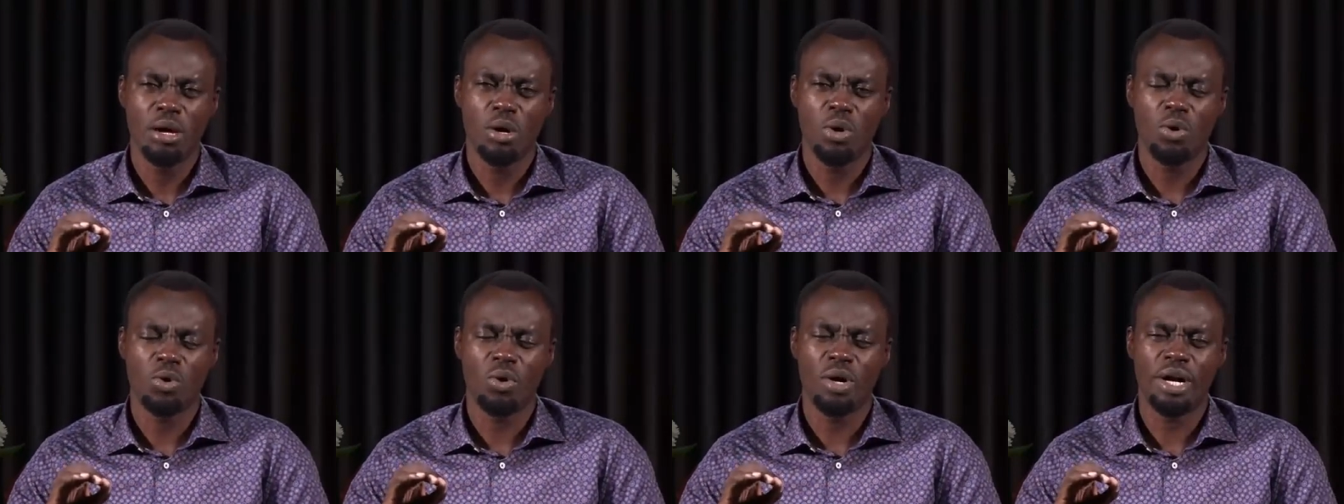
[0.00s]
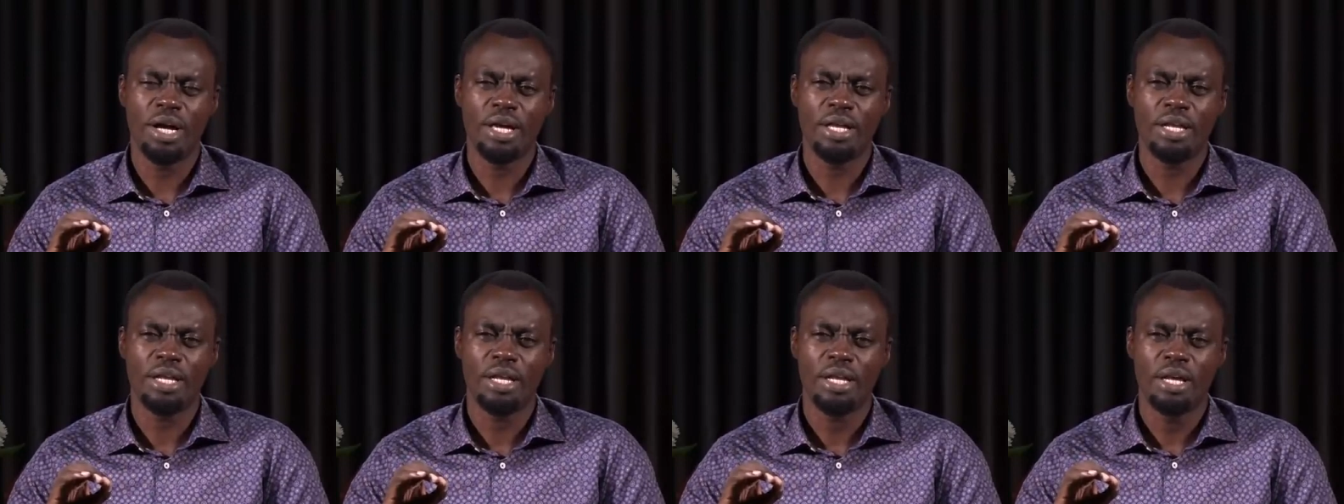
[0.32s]
All
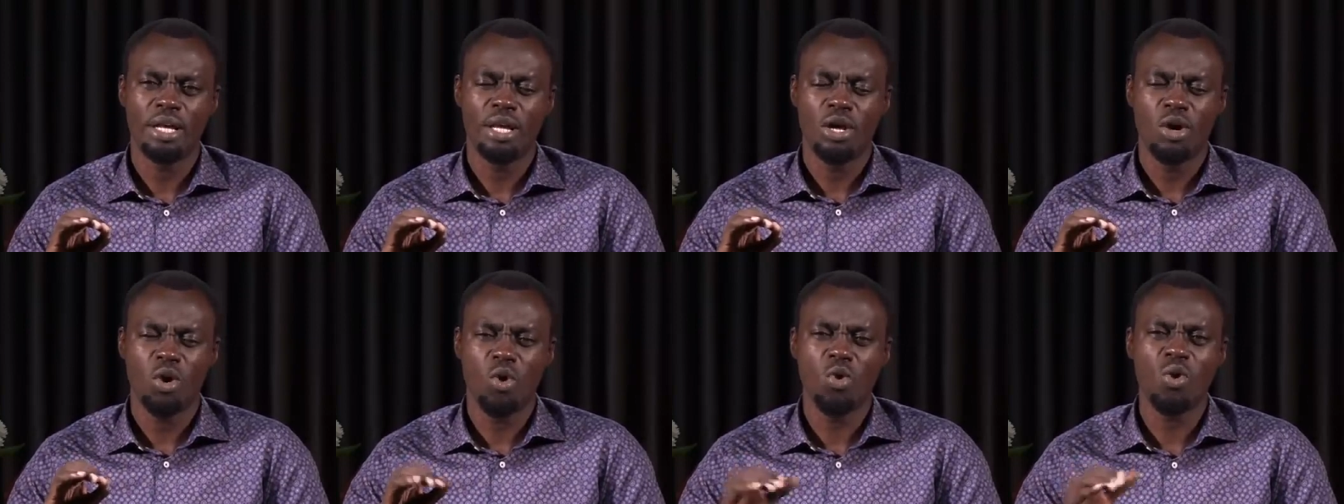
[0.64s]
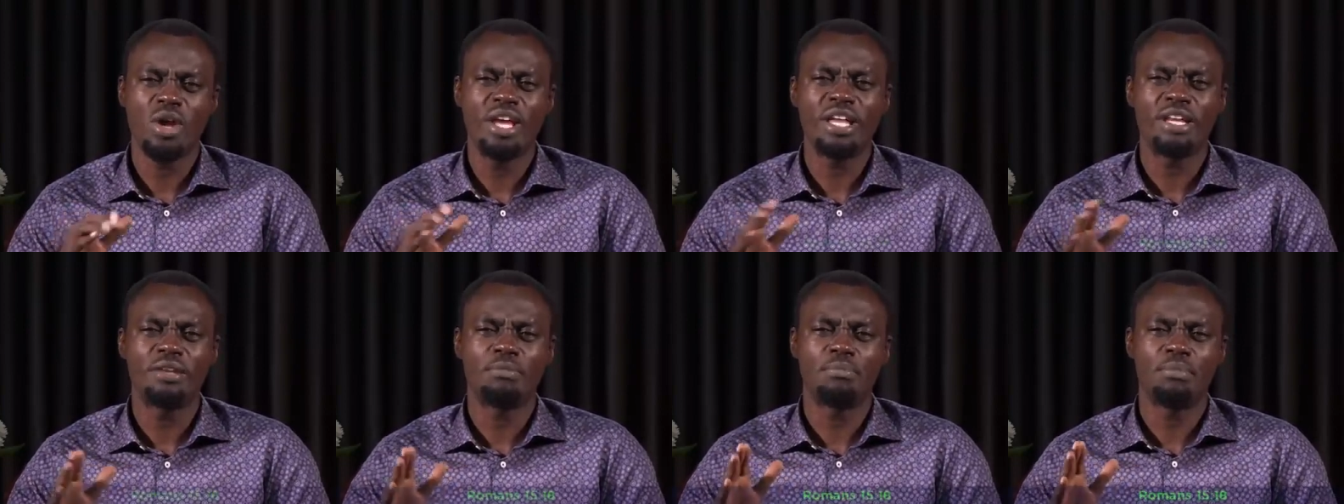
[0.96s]
right? or
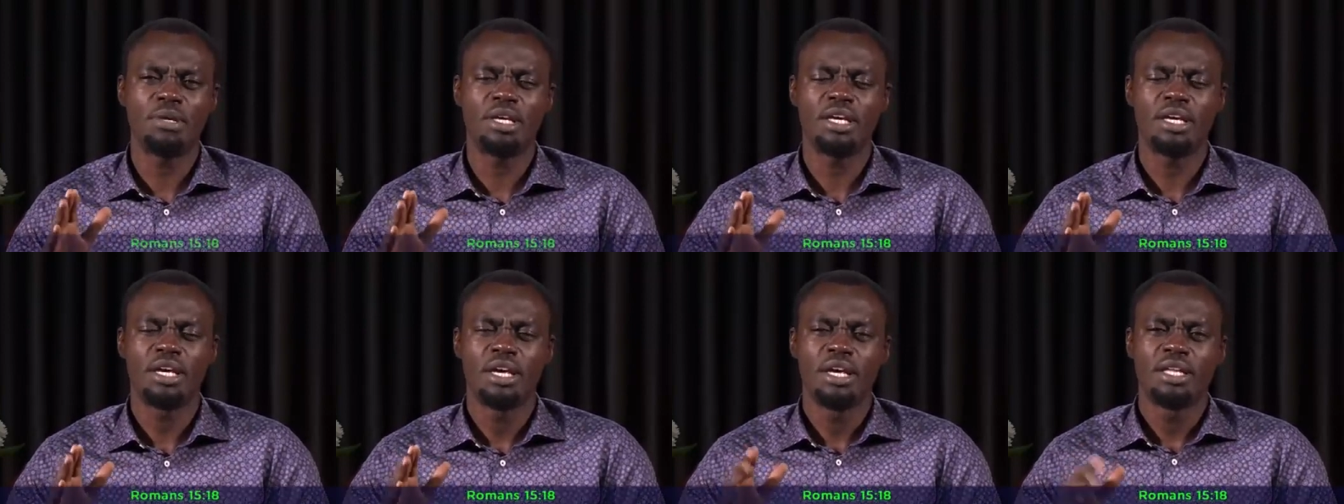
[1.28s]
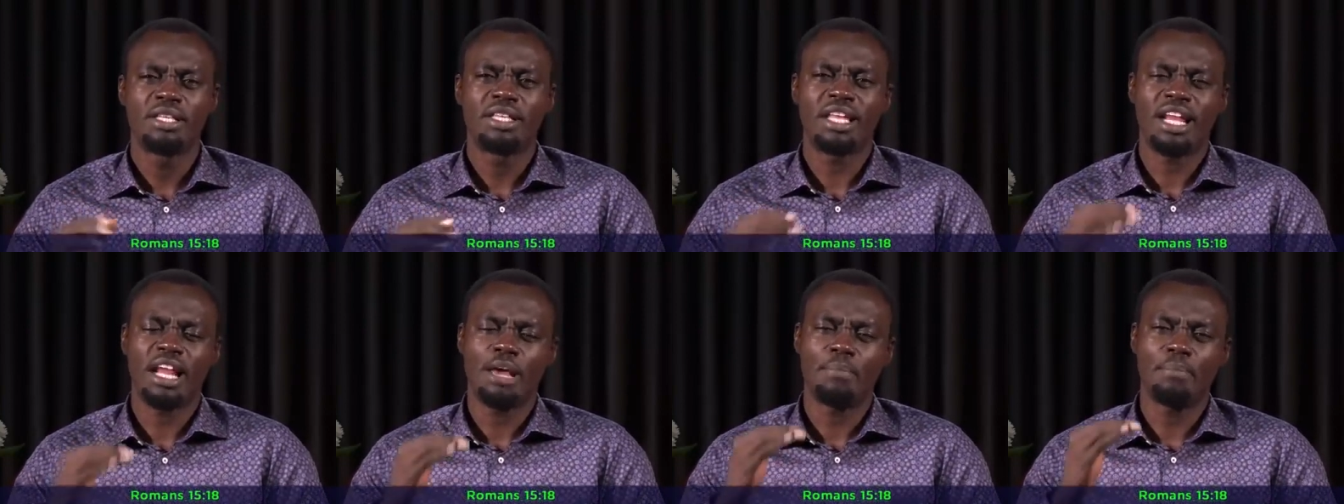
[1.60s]
in me,
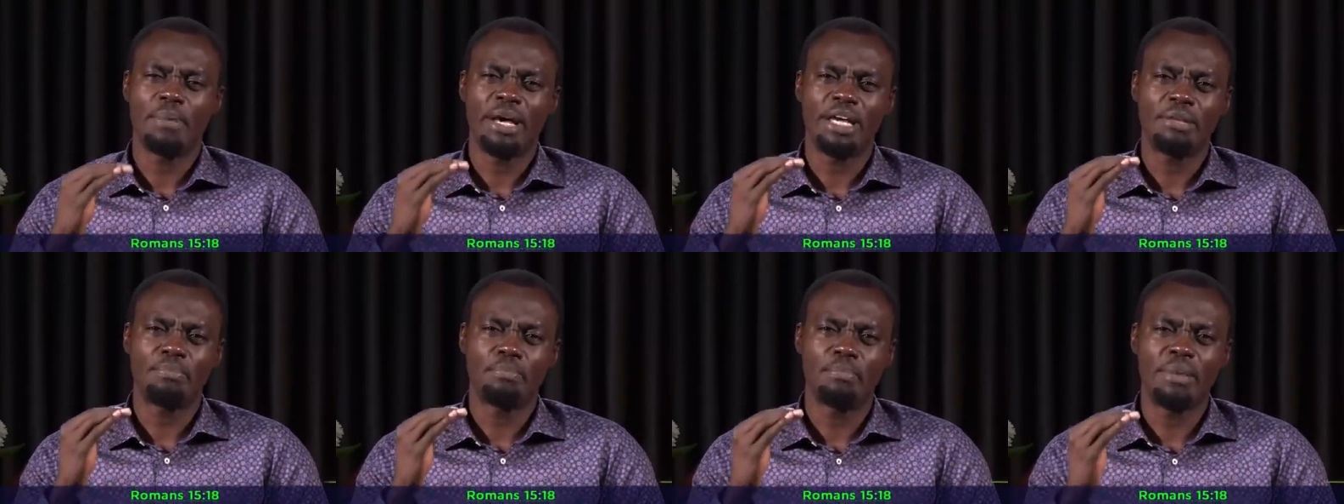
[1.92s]
that I might